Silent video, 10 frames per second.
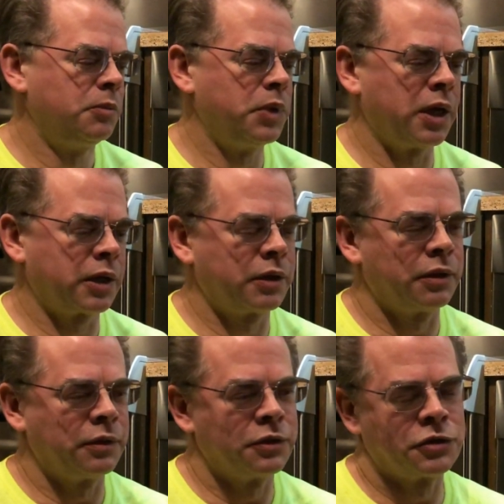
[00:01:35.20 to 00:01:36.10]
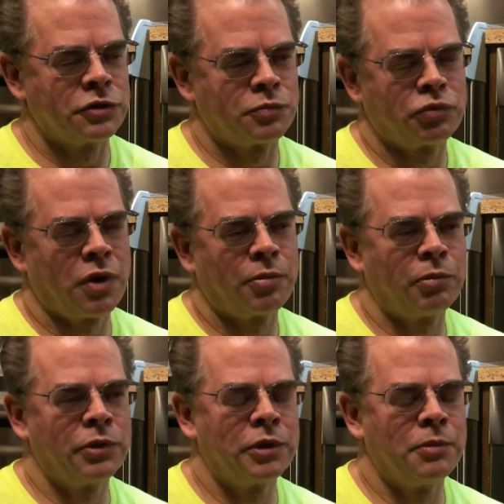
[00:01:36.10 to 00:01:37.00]
back, and this is
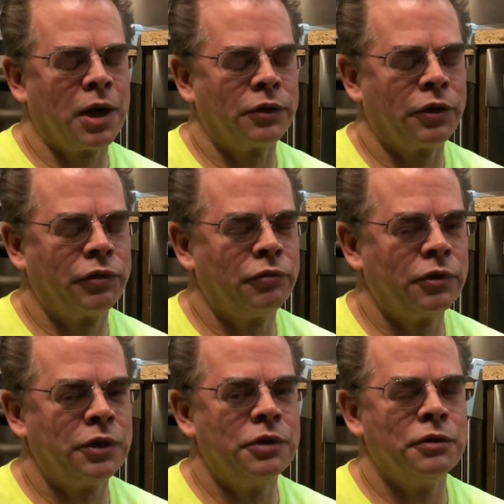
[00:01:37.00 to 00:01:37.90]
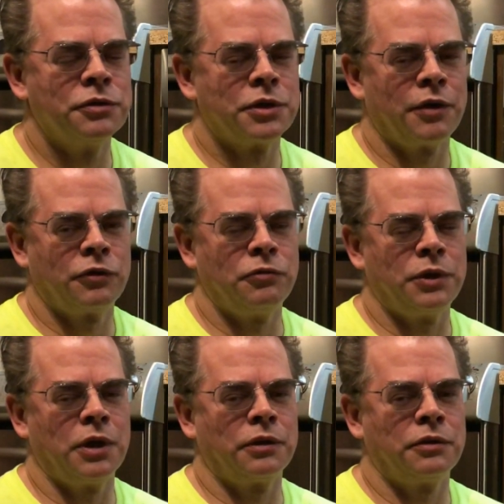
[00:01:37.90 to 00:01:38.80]
probably about 3 years after
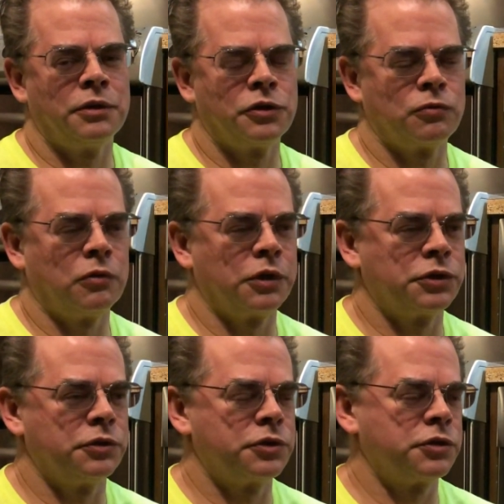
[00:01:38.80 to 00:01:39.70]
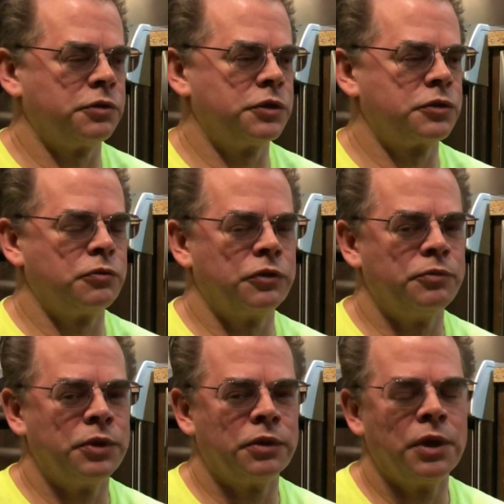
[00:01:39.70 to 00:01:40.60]
we got the dishwasher, so this would
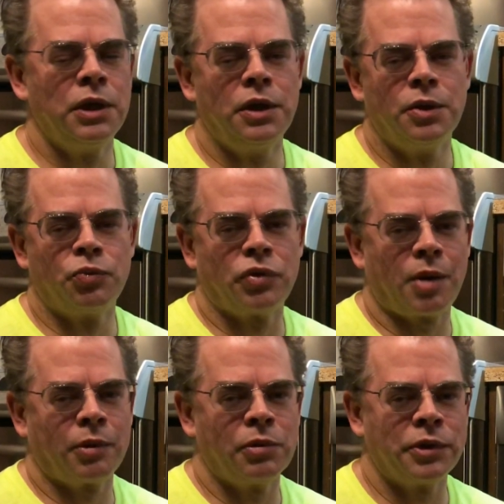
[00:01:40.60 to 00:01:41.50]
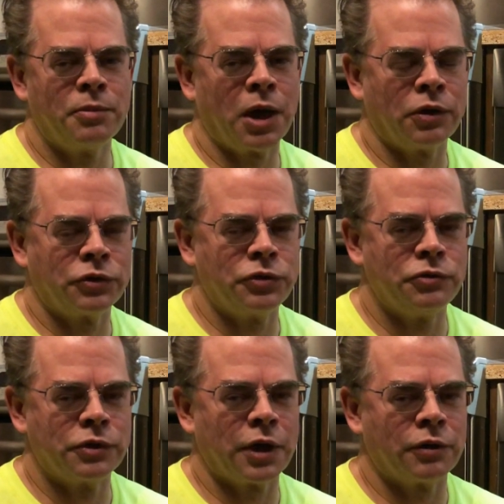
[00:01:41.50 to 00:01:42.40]
have been probably about
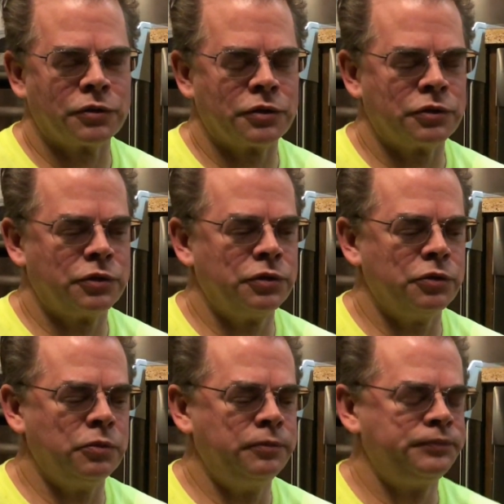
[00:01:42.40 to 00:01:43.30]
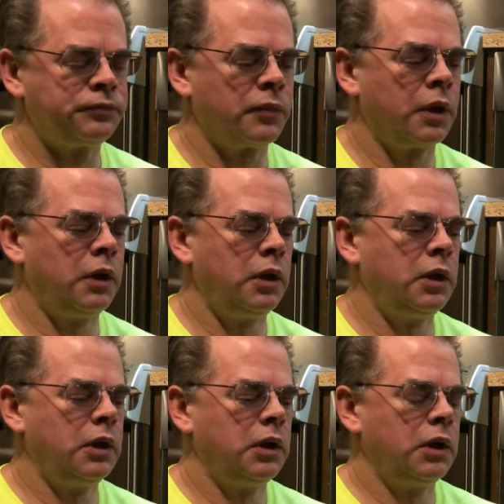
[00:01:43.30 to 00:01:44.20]
2002.
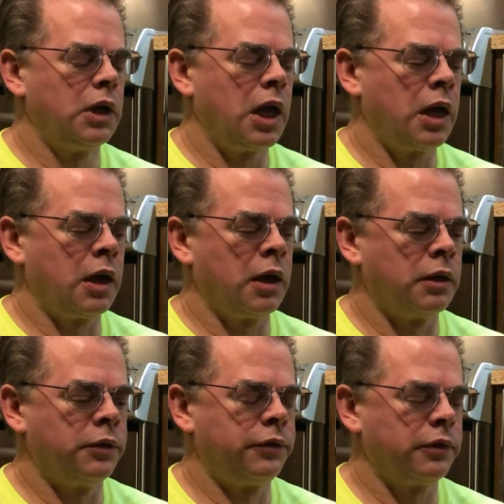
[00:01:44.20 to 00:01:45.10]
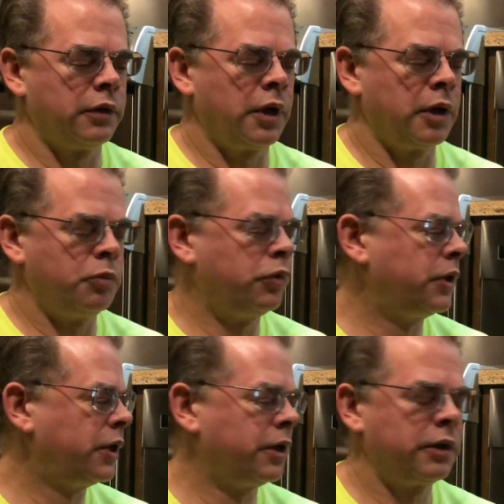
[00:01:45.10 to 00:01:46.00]
And I
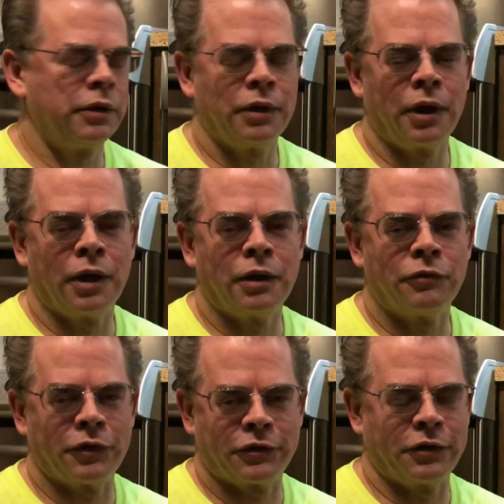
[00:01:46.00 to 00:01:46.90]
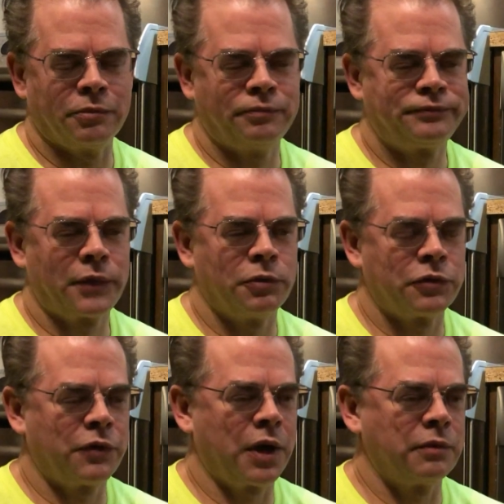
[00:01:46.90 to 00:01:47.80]
put it in, and it fixed it. It
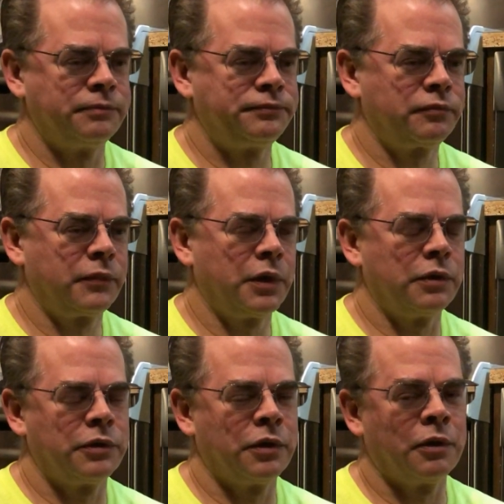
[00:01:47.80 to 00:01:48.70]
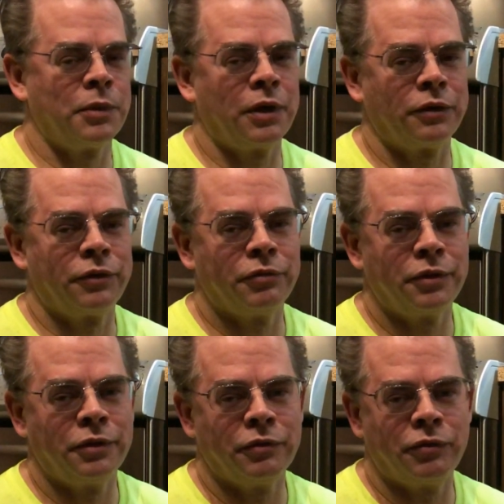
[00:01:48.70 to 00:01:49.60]
was fine. Until about
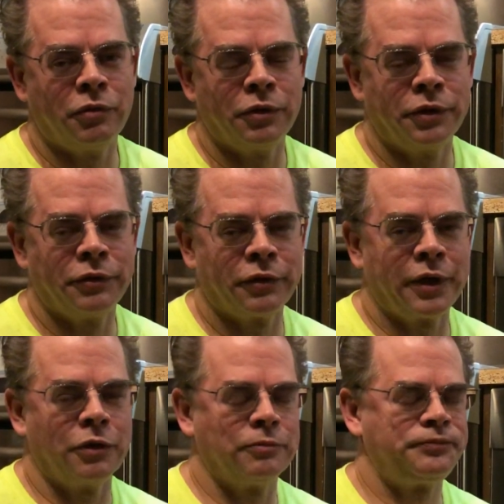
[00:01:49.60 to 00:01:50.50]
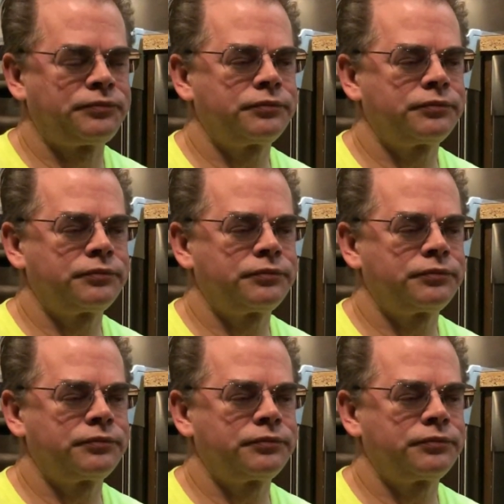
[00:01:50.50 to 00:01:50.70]
3 or 4 years later.